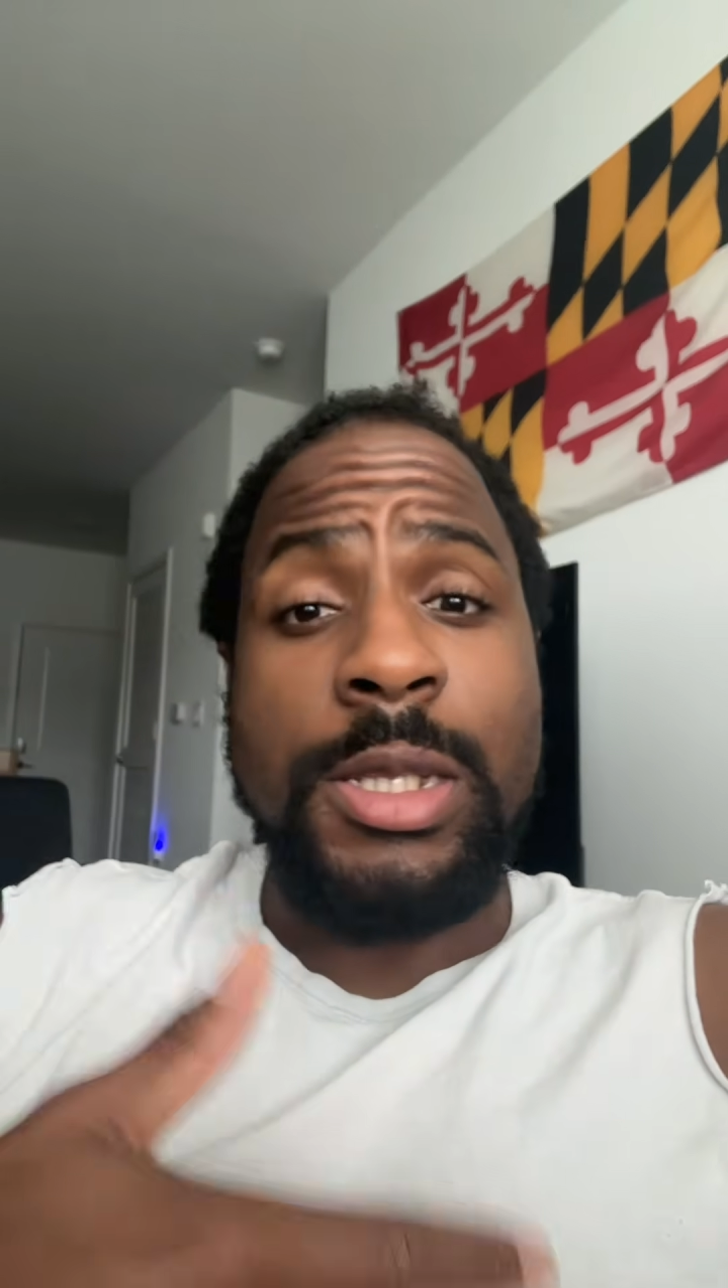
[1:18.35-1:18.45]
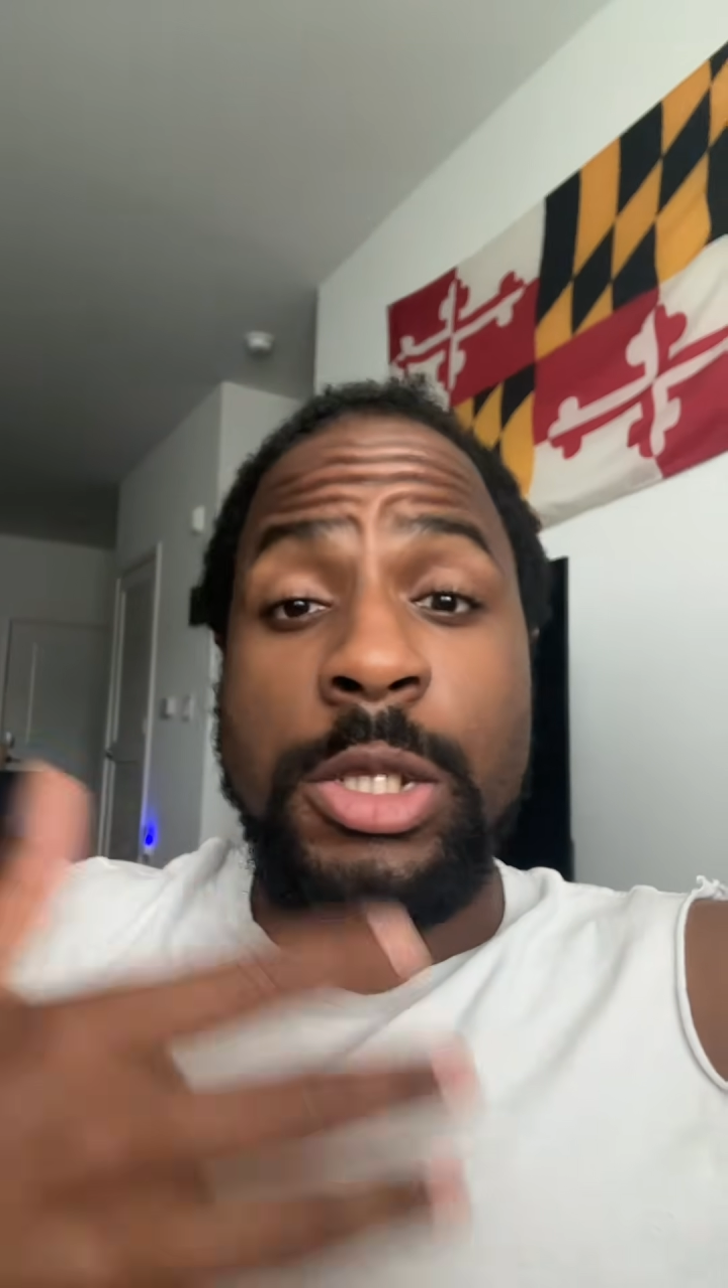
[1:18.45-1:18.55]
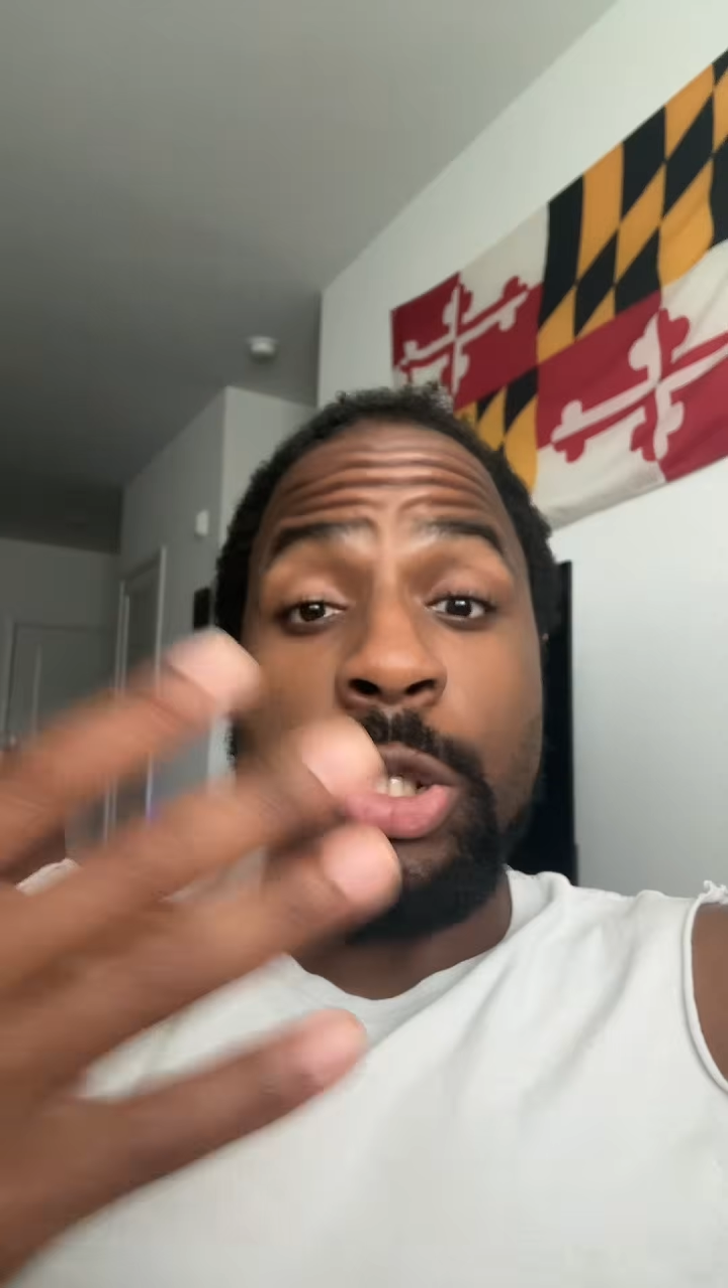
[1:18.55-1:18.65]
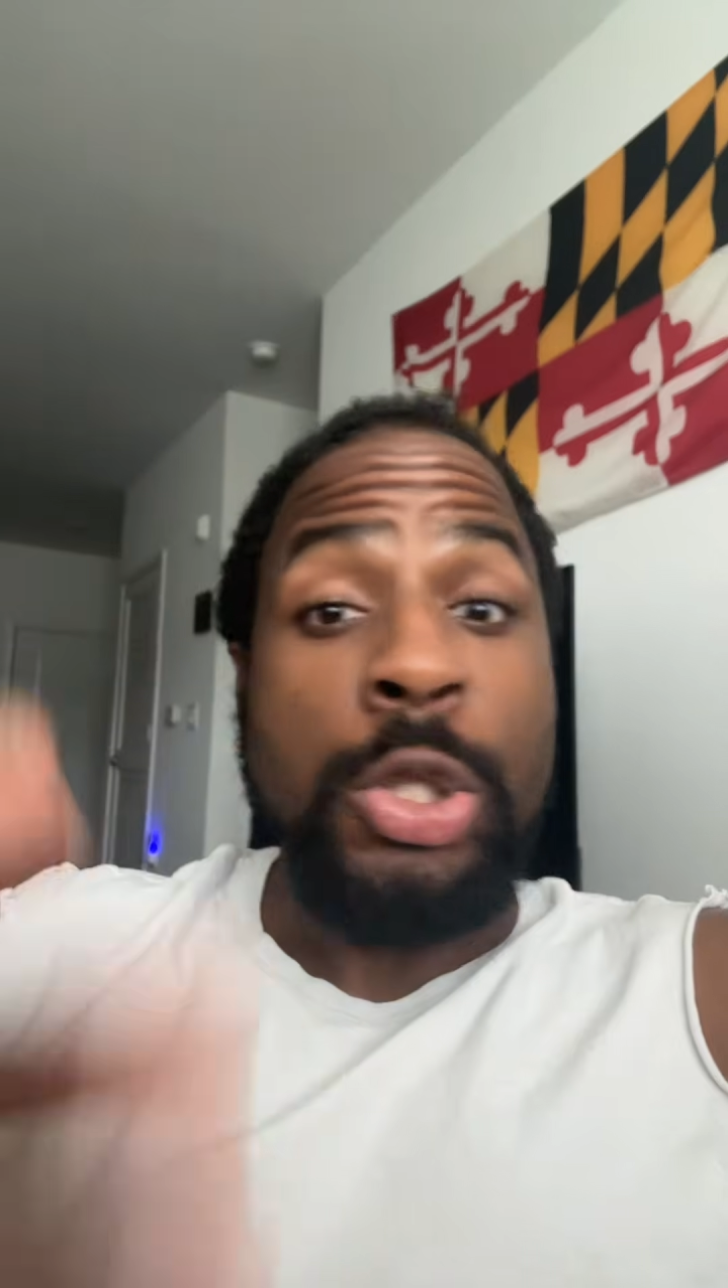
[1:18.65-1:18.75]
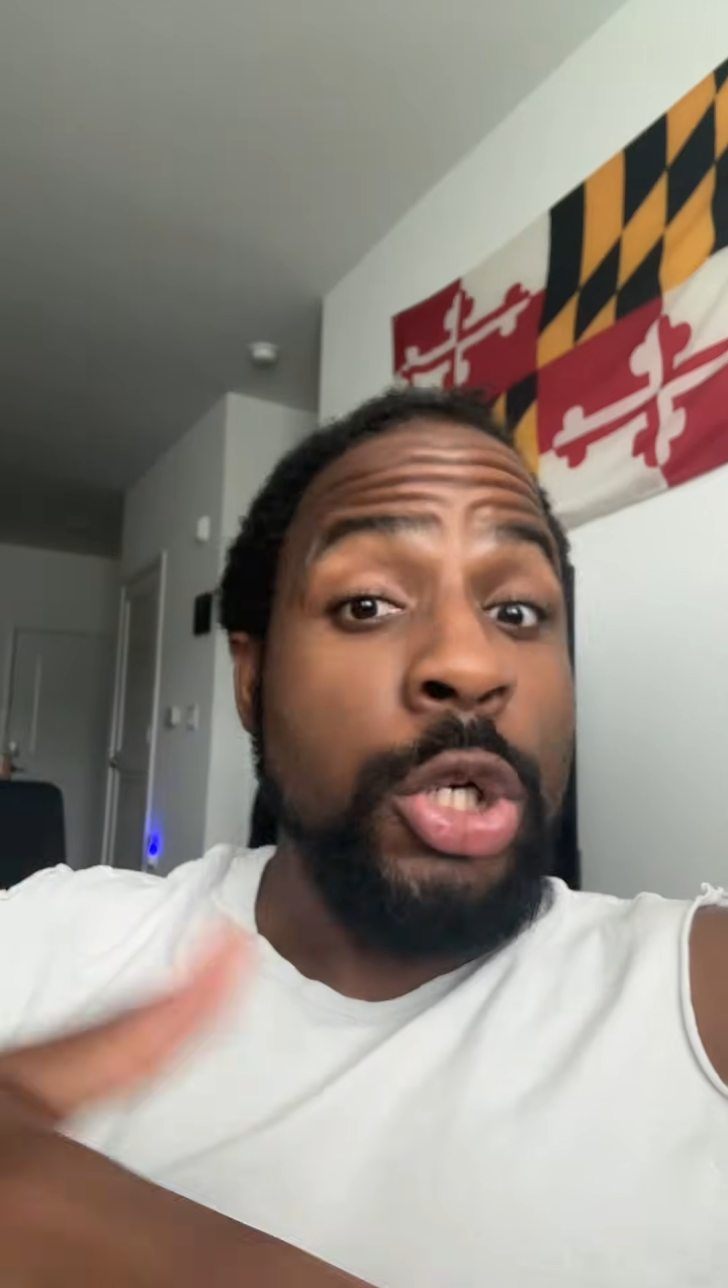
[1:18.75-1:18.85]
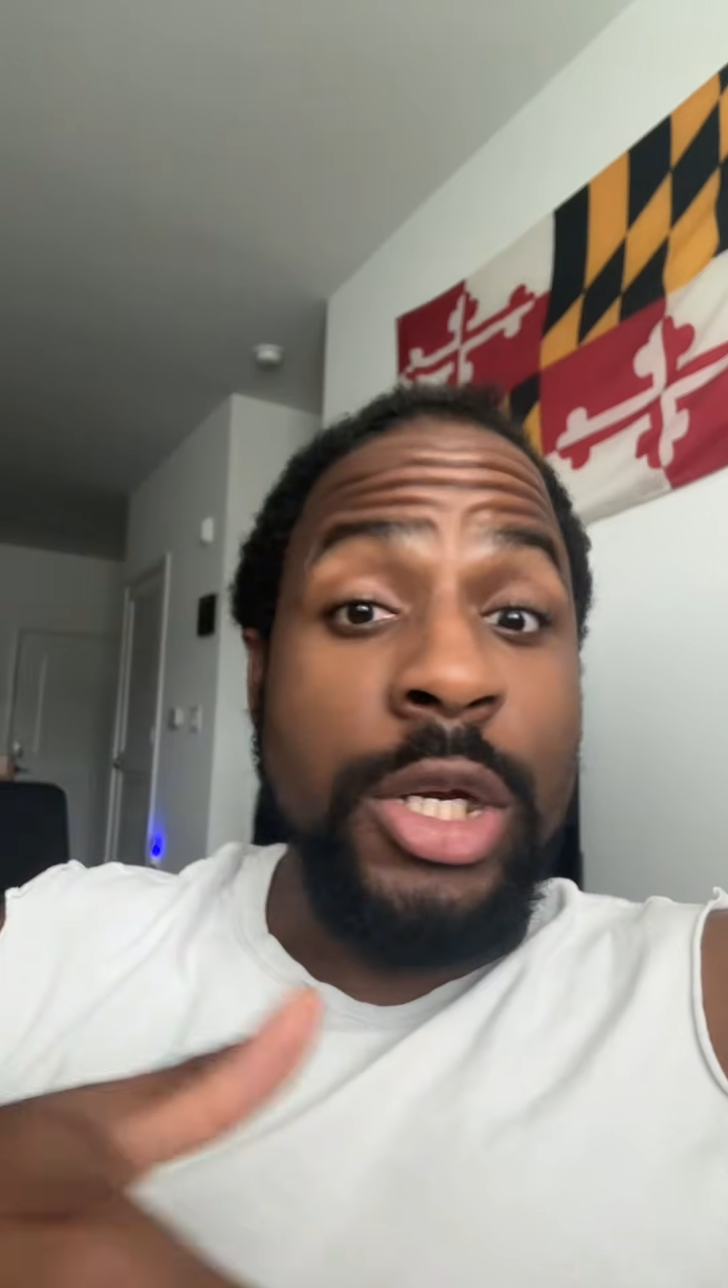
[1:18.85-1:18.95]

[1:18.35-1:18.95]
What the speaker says: that you're